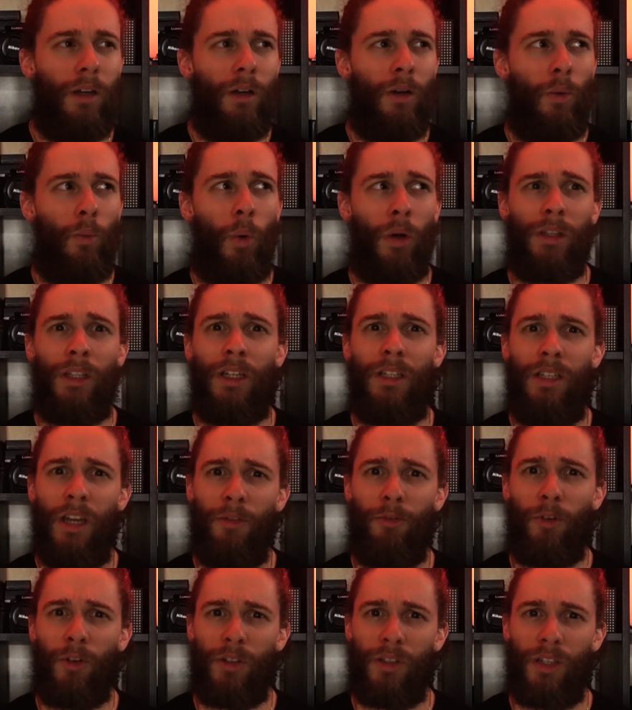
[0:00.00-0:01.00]
what the
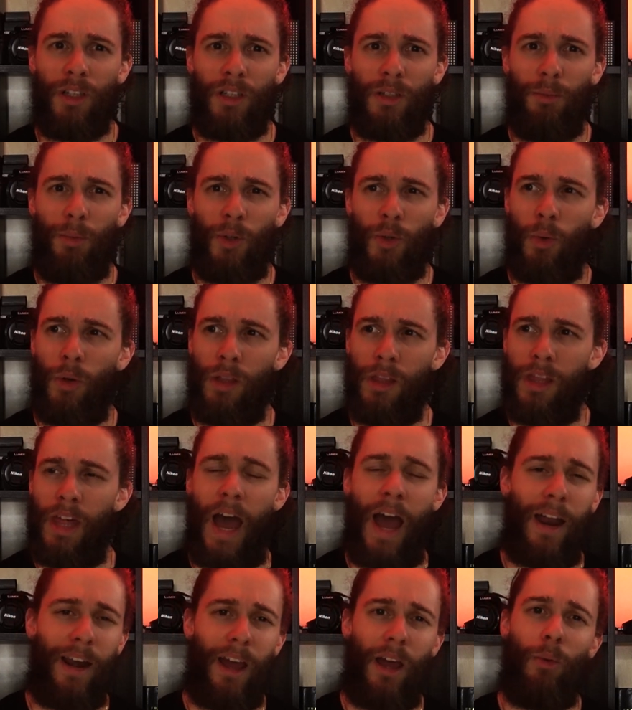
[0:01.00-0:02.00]
difference is between
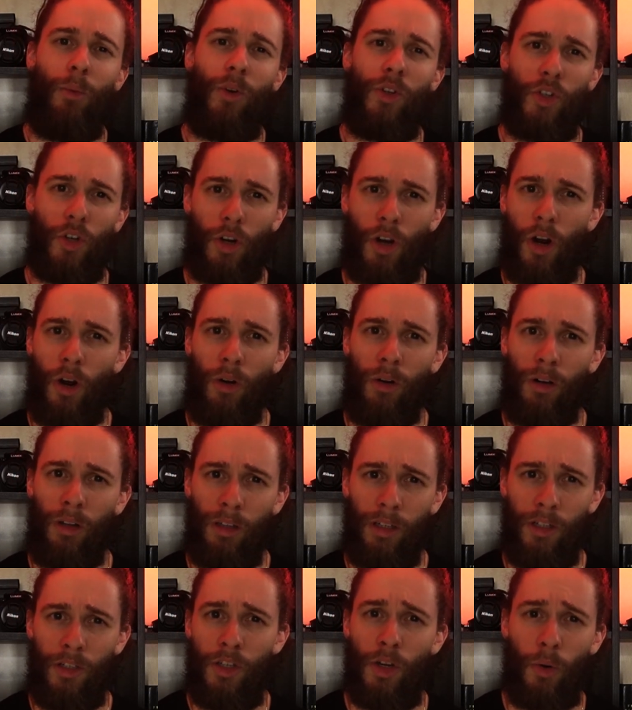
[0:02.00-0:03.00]
that and what you're
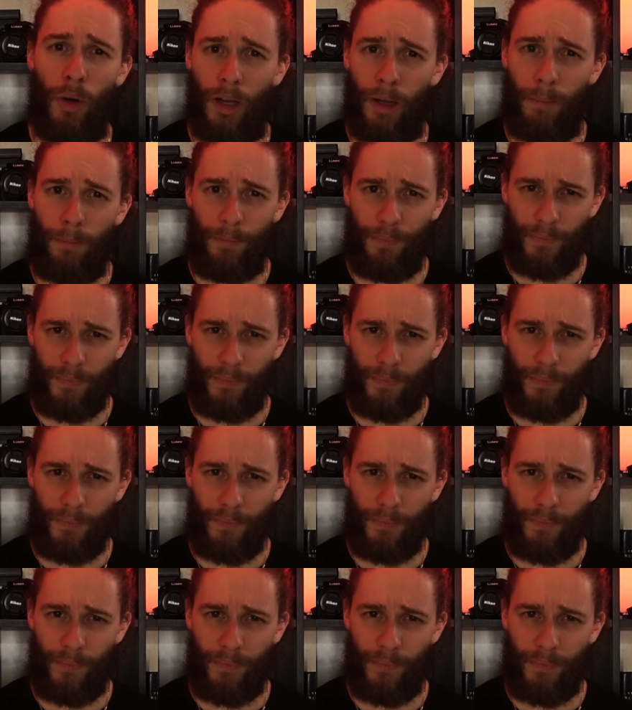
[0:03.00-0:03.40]
currently doing.